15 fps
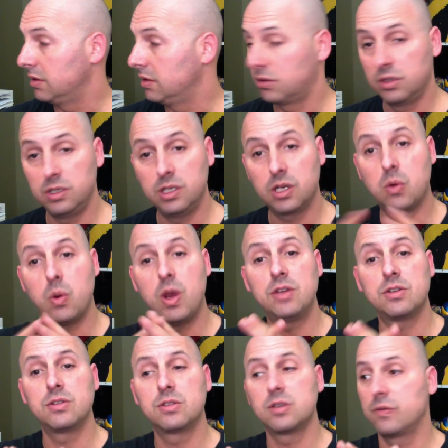to the
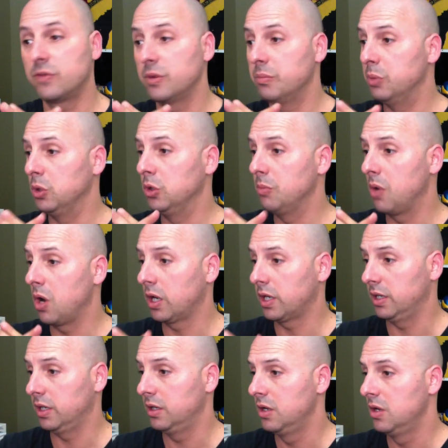equations of the bull
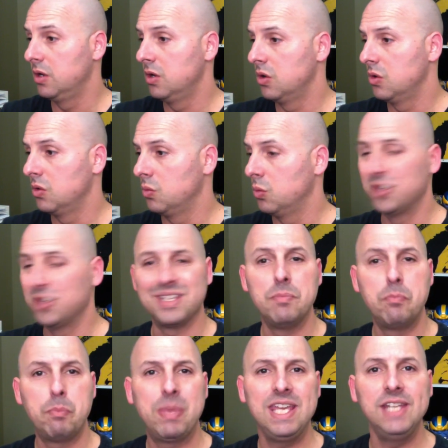market was
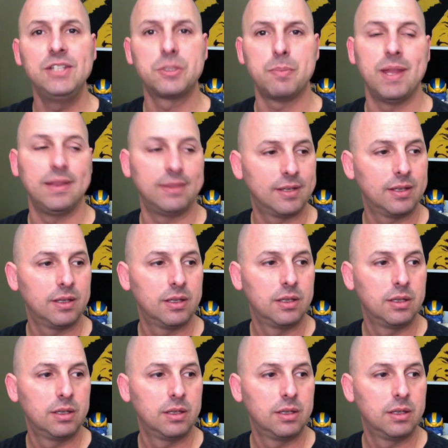impeachment.